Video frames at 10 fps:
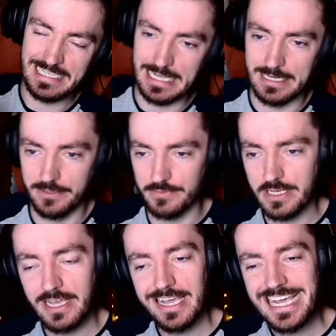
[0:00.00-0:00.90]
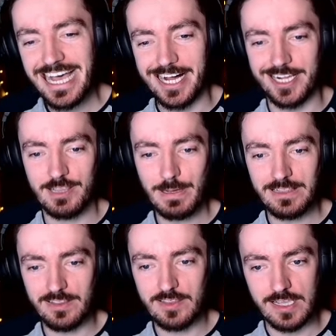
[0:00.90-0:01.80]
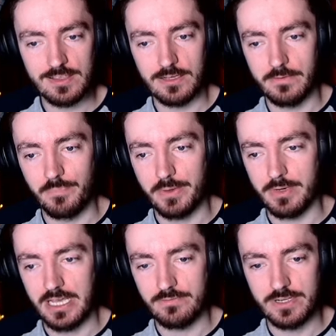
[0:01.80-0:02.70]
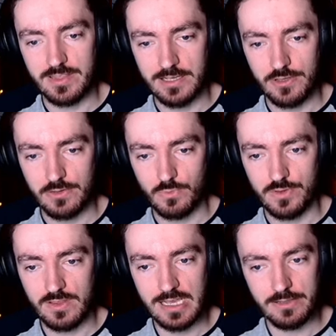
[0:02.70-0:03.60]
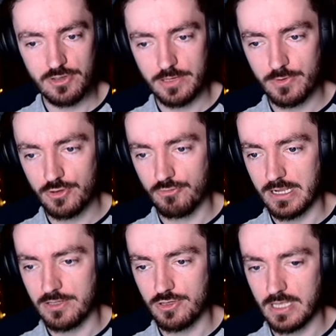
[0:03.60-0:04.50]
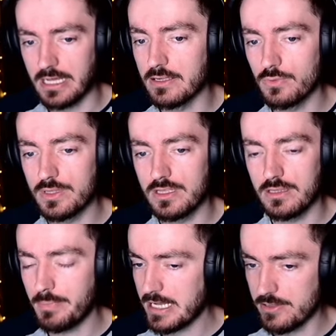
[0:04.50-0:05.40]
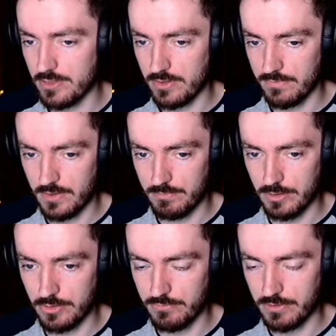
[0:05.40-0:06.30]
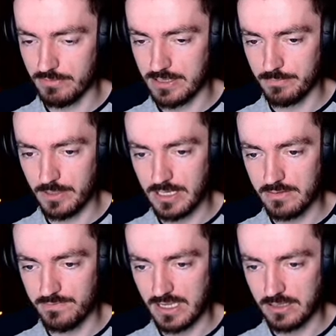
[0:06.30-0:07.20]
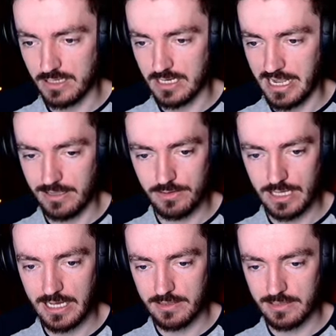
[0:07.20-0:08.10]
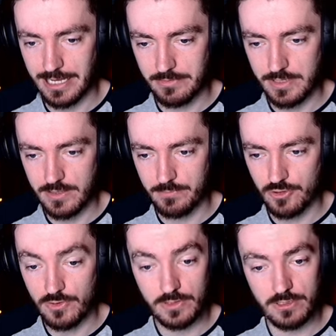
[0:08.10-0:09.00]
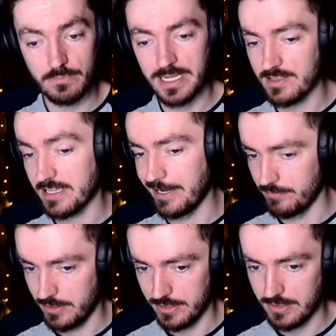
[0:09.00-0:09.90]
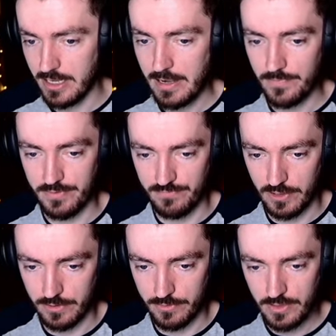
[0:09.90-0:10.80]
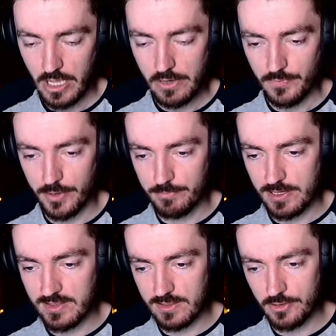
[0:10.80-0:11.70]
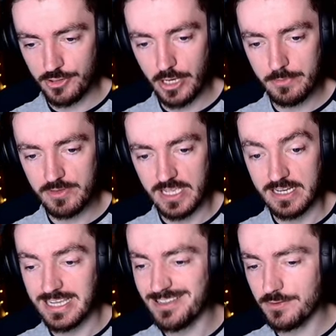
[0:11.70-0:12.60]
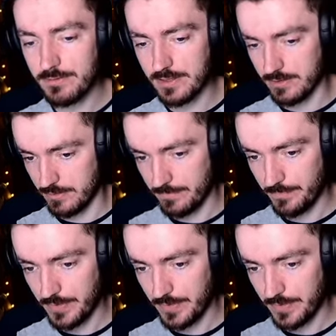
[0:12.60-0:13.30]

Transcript: Kind of. I expected this day to come, and my every intention was to tell the ship's strange tale within the pages of this book. Regrettably, failing health has allowed me to produce only the basic outline that follows. Your presence on the Obra Dinn is critical.